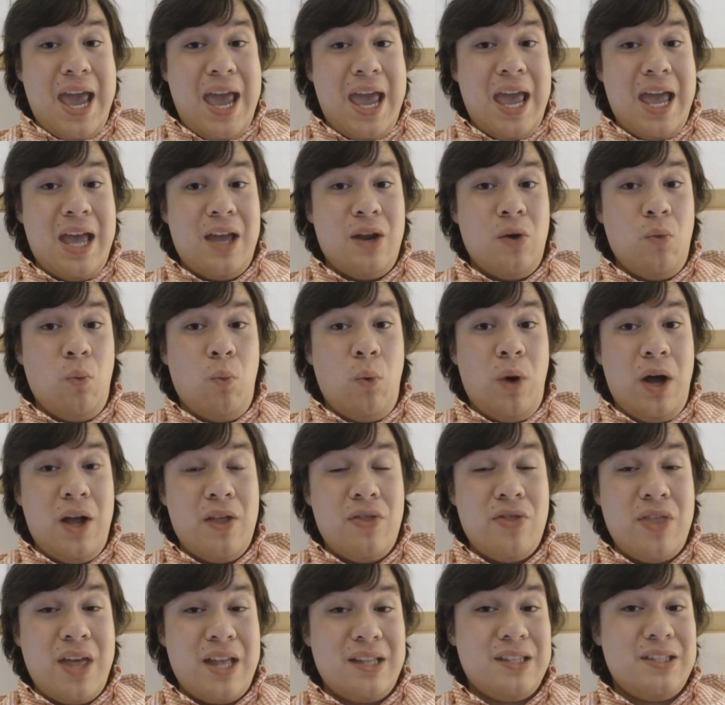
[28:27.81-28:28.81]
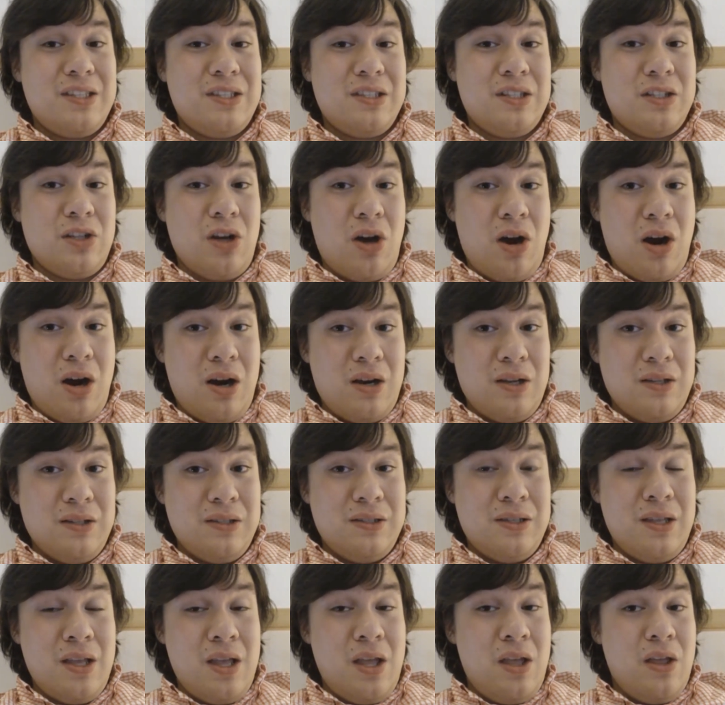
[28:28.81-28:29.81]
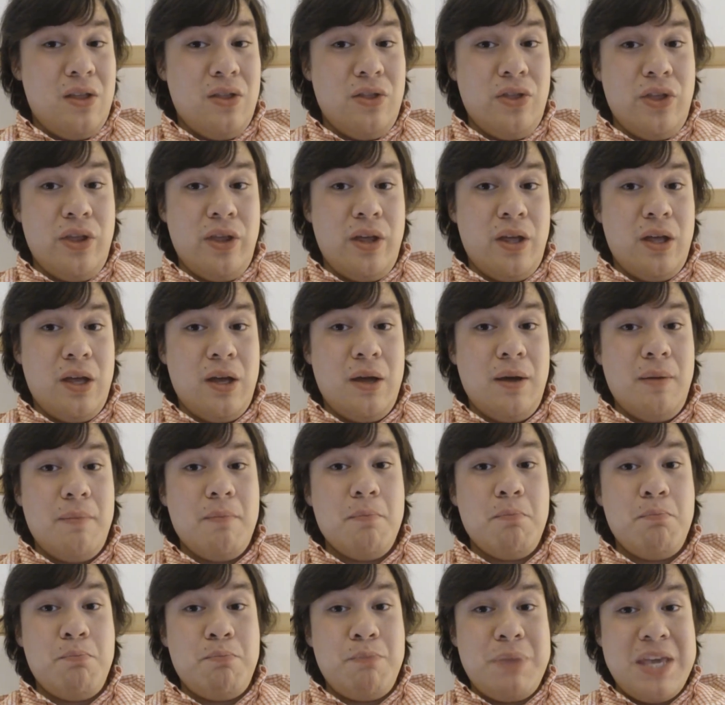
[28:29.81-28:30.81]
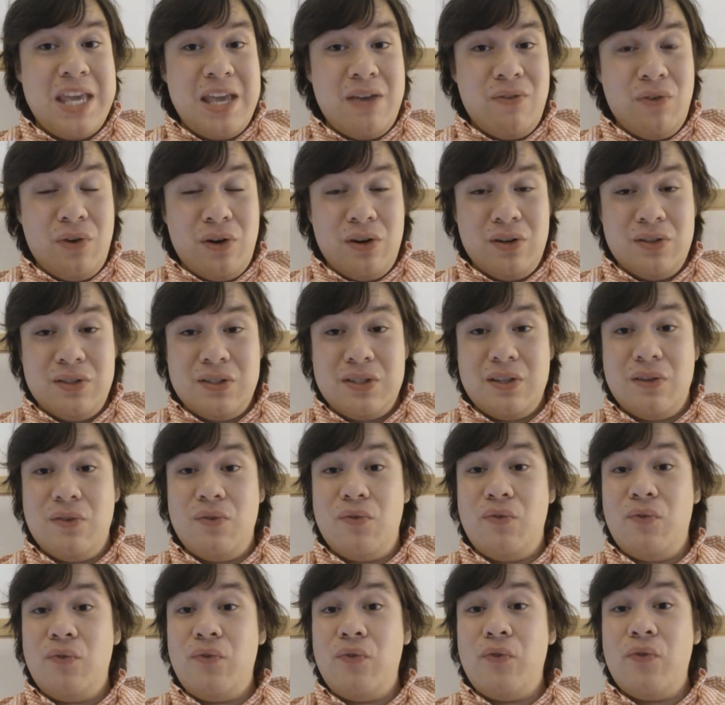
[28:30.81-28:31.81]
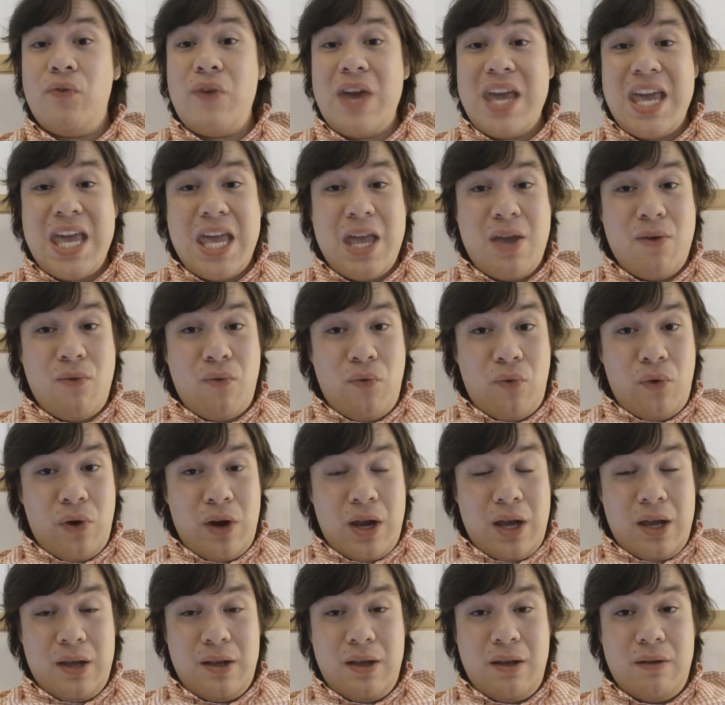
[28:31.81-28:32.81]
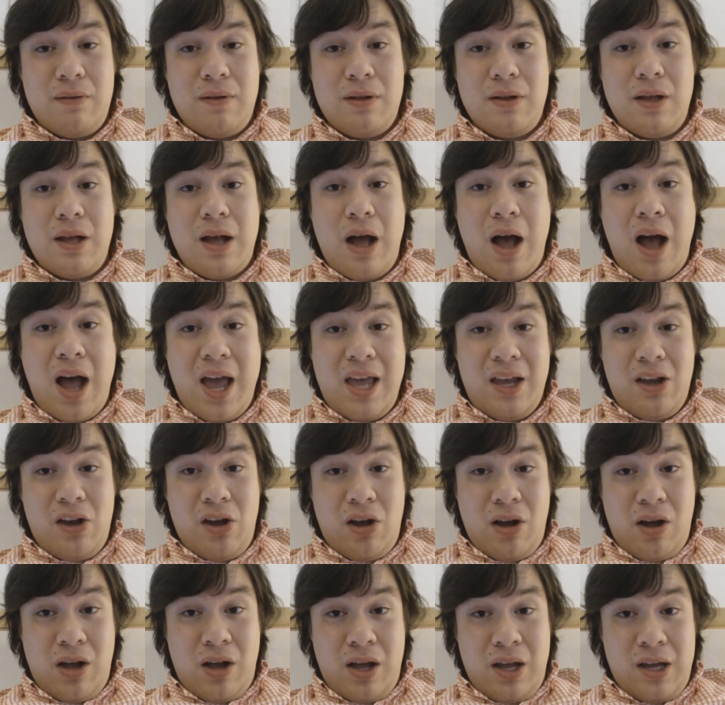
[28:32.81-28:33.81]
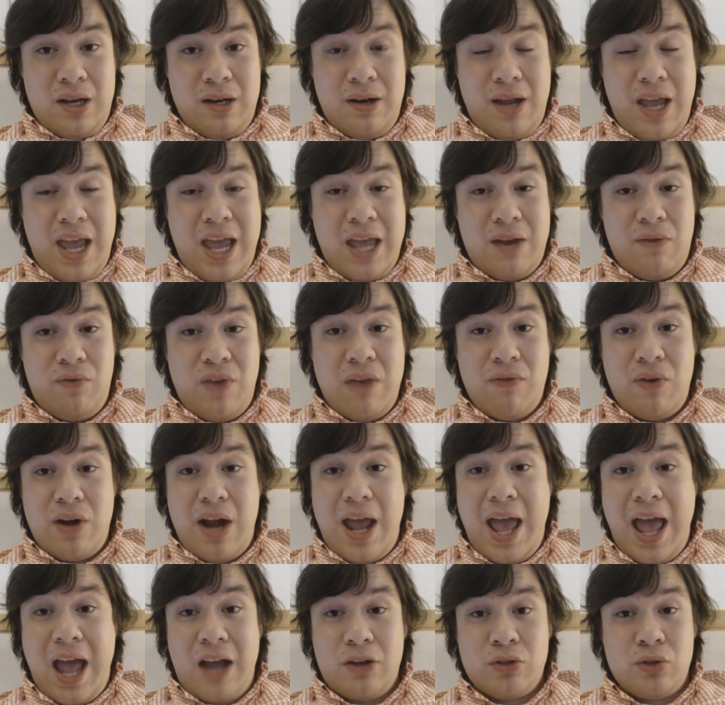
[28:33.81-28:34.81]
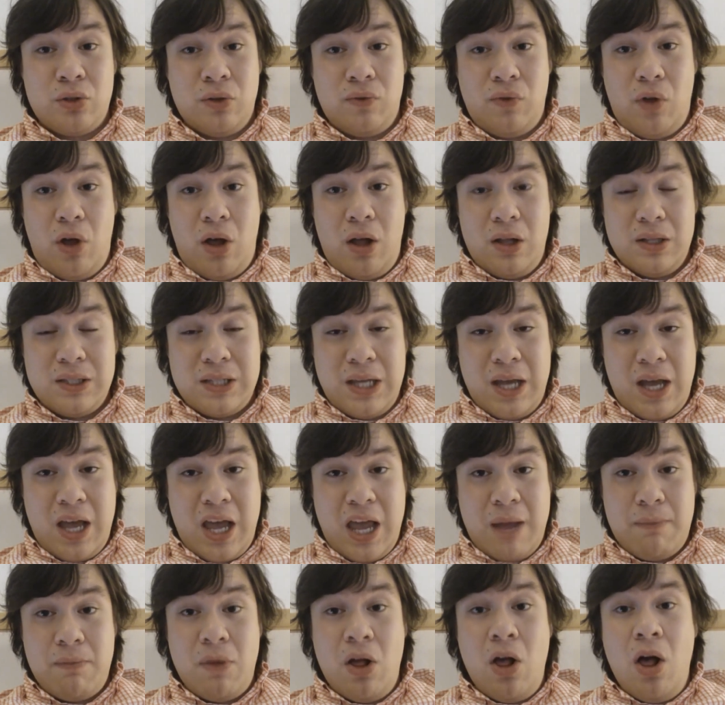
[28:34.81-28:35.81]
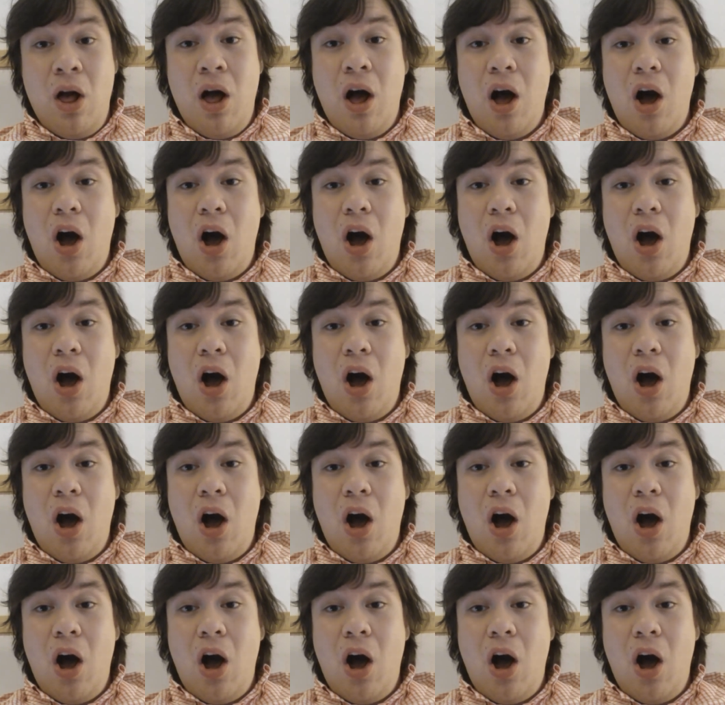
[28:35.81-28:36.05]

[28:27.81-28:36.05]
and one that stars the Beavers' favorite icon and favorite actor of all time,